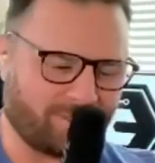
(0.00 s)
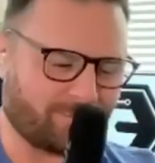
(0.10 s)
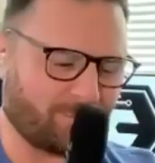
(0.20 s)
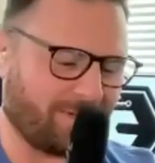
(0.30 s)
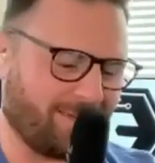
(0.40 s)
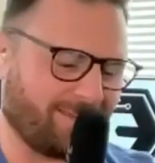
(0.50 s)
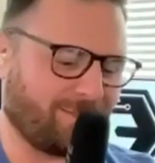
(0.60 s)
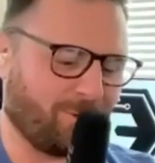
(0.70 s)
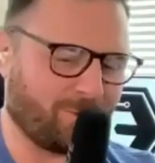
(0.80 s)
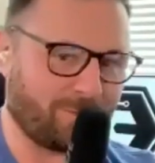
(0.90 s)
That's why.
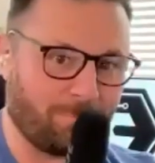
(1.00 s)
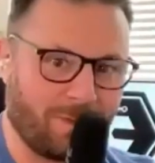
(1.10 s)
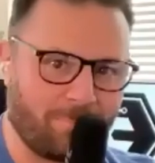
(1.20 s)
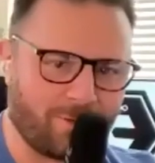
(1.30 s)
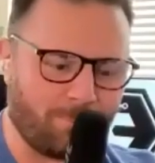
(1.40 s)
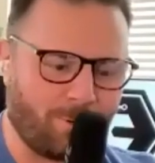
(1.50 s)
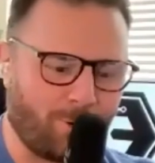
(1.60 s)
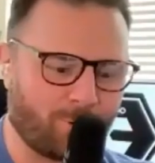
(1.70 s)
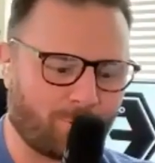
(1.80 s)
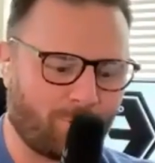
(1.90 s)
So it was a member of the
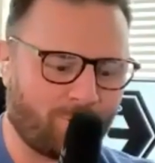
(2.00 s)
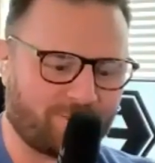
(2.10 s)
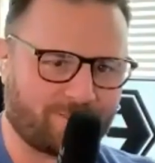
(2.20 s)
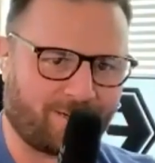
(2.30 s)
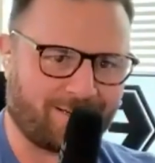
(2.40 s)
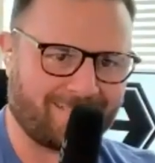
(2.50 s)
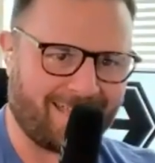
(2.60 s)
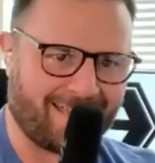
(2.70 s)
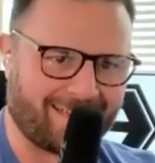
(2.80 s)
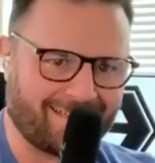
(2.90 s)
Motorola
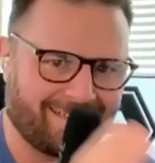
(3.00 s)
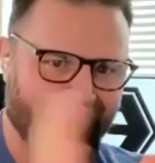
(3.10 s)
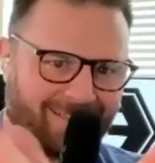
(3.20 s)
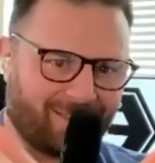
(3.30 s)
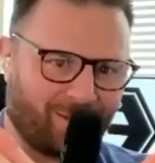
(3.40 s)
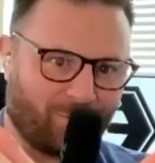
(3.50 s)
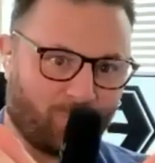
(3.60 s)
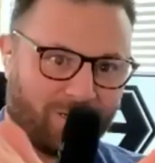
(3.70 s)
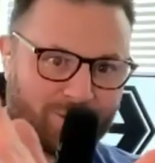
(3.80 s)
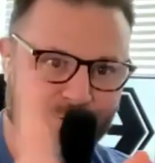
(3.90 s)
StarTAC. The
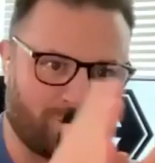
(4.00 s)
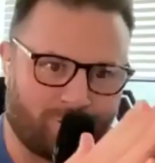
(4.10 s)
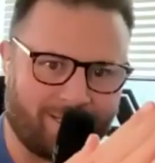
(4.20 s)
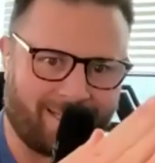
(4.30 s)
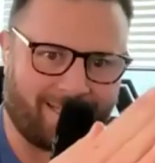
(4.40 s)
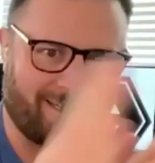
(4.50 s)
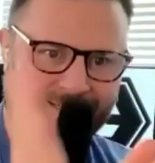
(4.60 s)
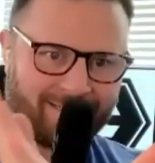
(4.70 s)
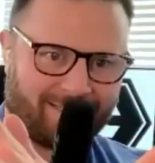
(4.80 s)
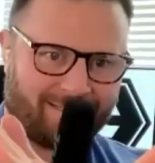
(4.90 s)
original
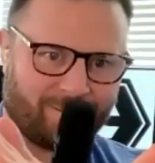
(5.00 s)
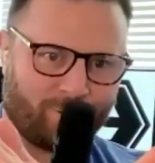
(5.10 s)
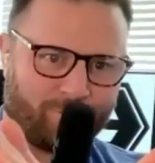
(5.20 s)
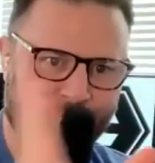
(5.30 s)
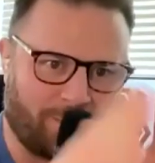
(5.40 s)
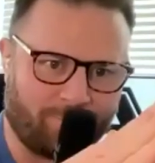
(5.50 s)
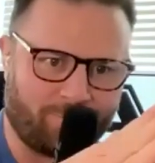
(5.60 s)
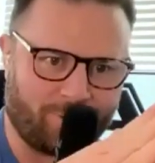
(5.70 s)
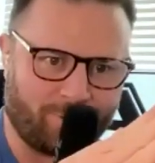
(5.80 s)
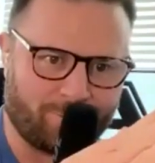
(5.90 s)
like little flip
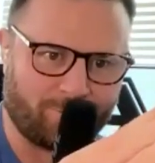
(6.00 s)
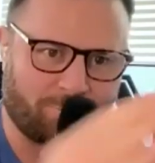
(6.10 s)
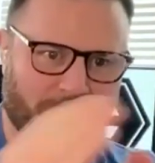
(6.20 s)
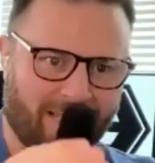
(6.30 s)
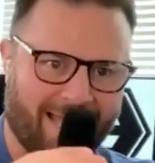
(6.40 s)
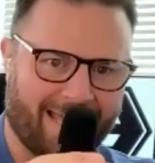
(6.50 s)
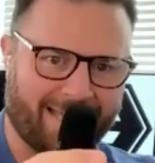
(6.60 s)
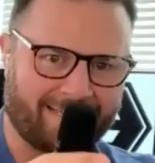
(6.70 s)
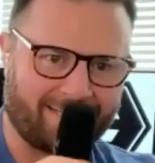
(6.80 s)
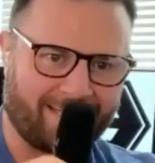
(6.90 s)
phone was
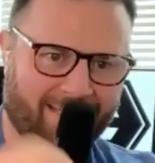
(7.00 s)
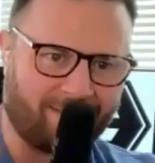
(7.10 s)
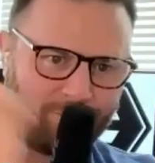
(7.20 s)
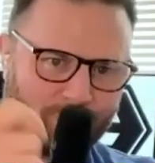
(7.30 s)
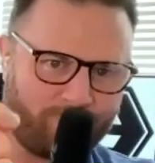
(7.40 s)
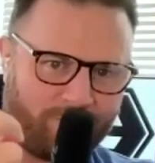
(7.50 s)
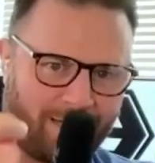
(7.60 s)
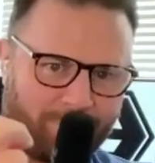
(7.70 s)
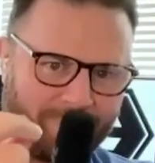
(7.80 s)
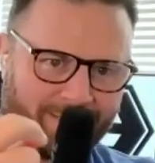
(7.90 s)
black and it had the little
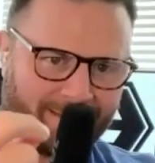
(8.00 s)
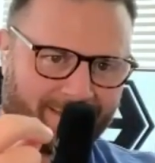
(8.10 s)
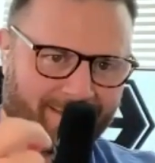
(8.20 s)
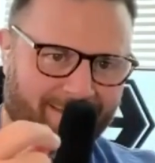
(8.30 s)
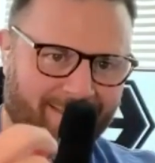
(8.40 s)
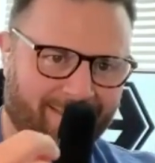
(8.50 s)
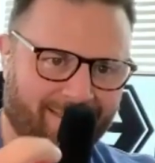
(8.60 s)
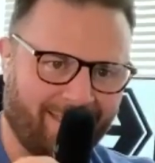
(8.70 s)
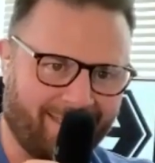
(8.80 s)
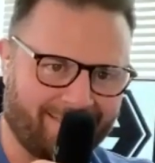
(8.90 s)
floppy
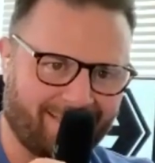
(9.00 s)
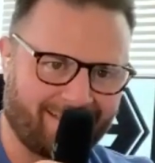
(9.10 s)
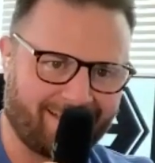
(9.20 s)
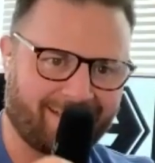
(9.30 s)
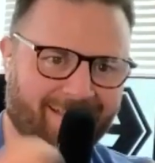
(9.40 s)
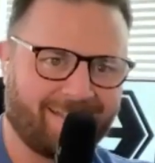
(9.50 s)
antenna.